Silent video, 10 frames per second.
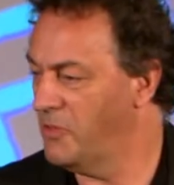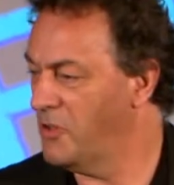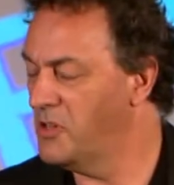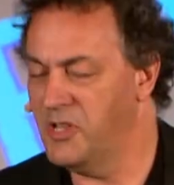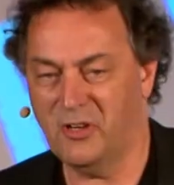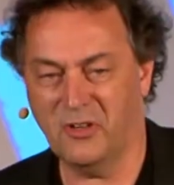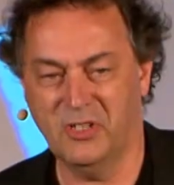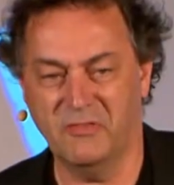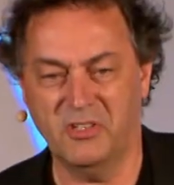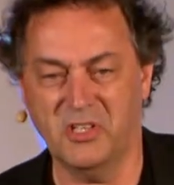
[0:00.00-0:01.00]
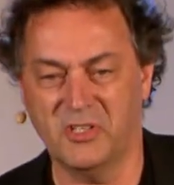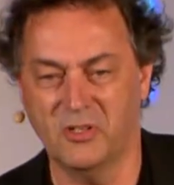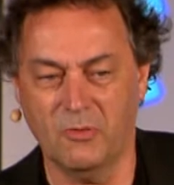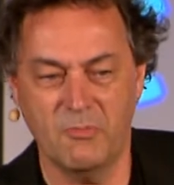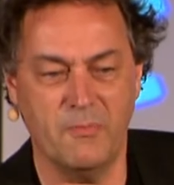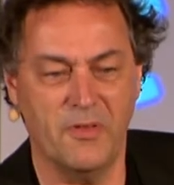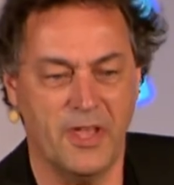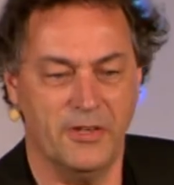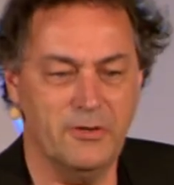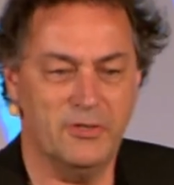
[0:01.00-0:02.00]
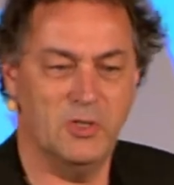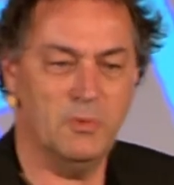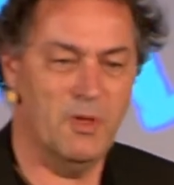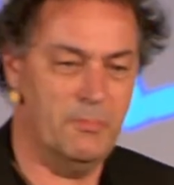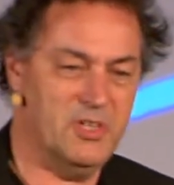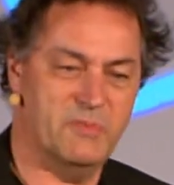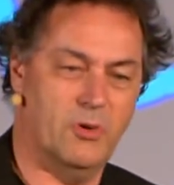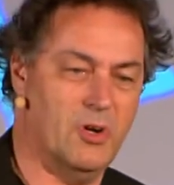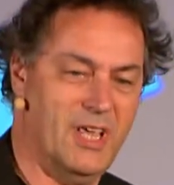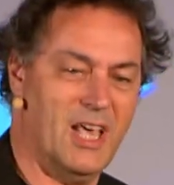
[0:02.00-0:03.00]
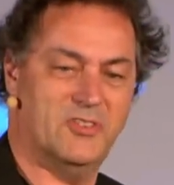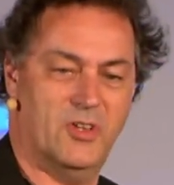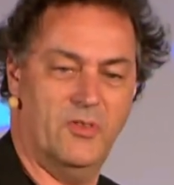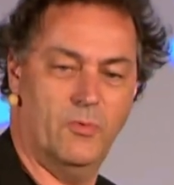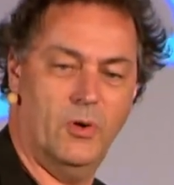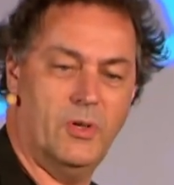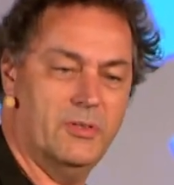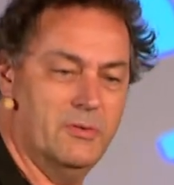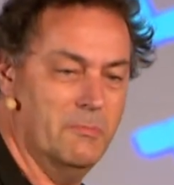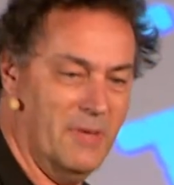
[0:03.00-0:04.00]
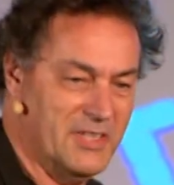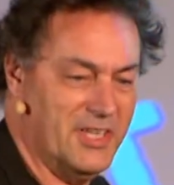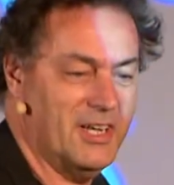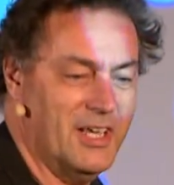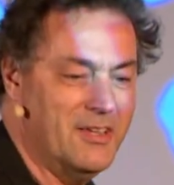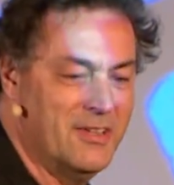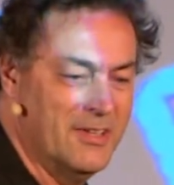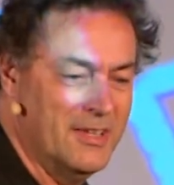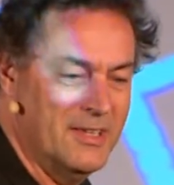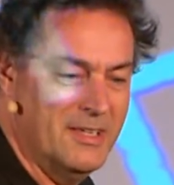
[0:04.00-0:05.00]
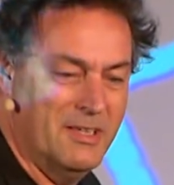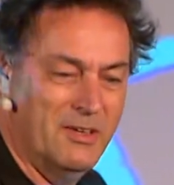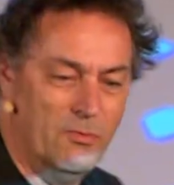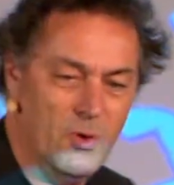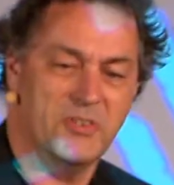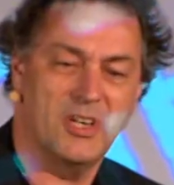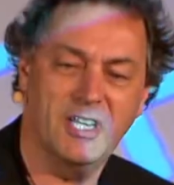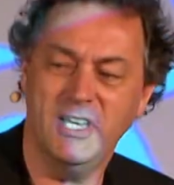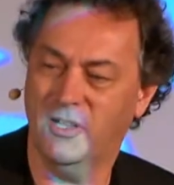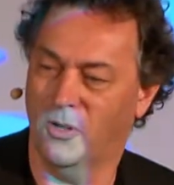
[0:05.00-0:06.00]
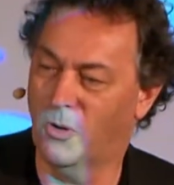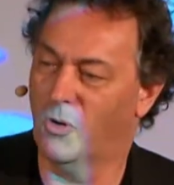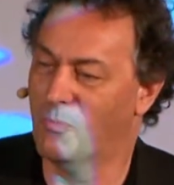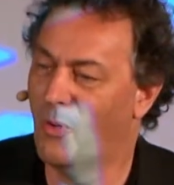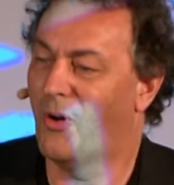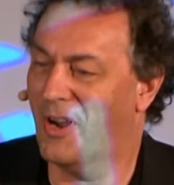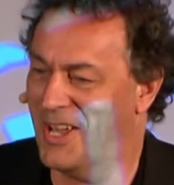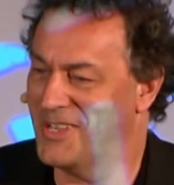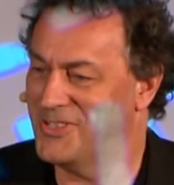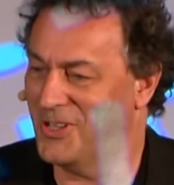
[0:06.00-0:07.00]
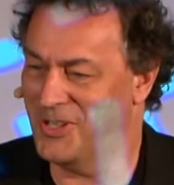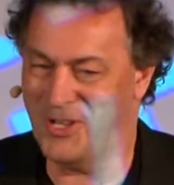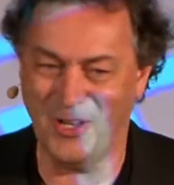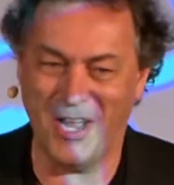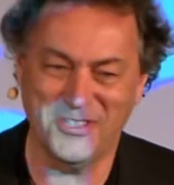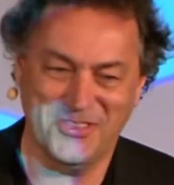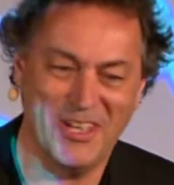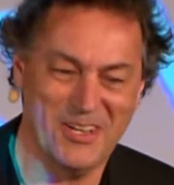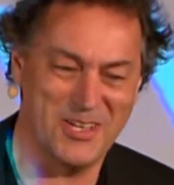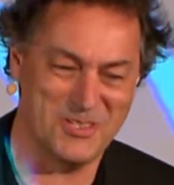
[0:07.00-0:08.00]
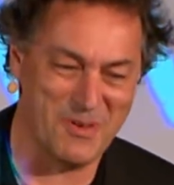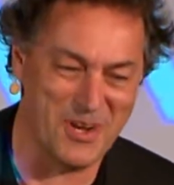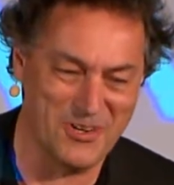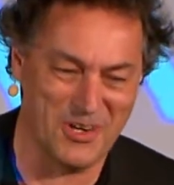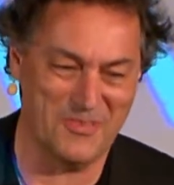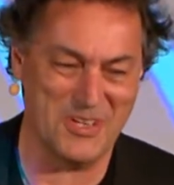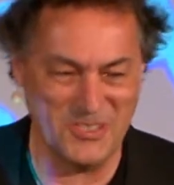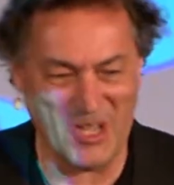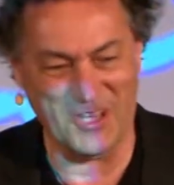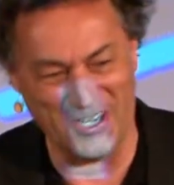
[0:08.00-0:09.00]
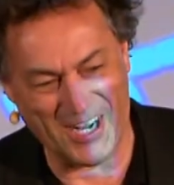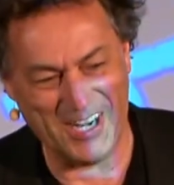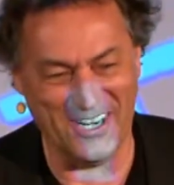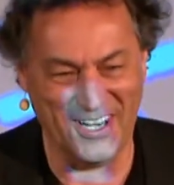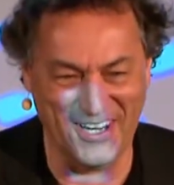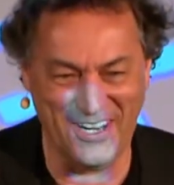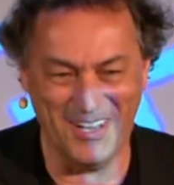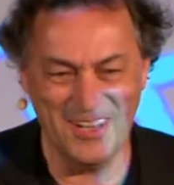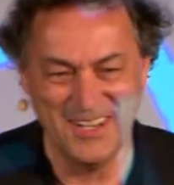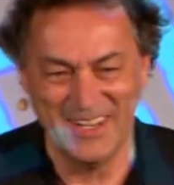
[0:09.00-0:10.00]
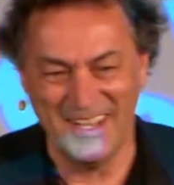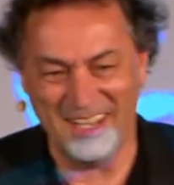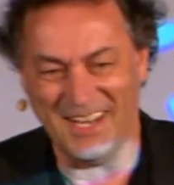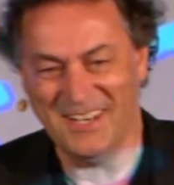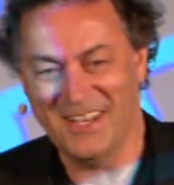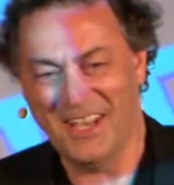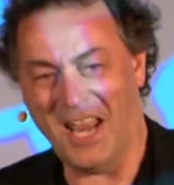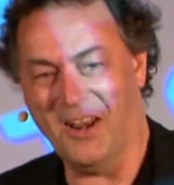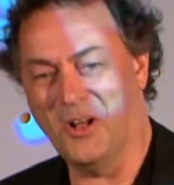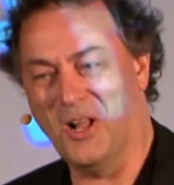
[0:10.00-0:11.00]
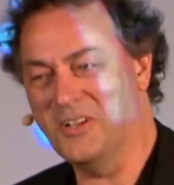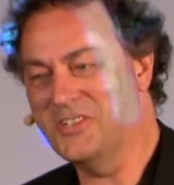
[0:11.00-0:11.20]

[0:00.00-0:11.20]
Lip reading: illegal activities. You know, remember that YouTube, the biggest broadcaster in the world, basically, was illegal, or more or less illegal, and still is in many countries, not entirely legal. Right? And all the